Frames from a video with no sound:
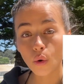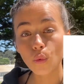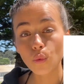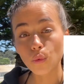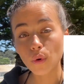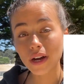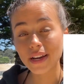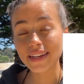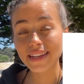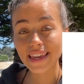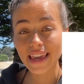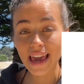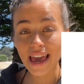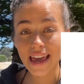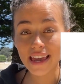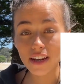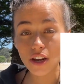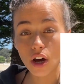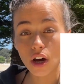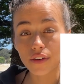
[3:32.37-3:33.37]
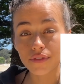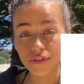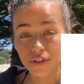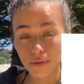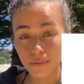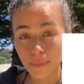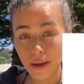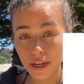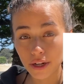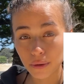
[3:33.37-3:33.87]
1 can of
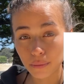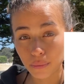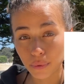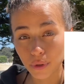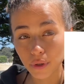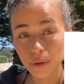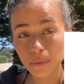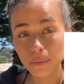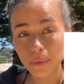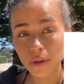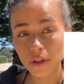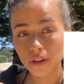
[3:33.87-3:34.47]
tomato pulp,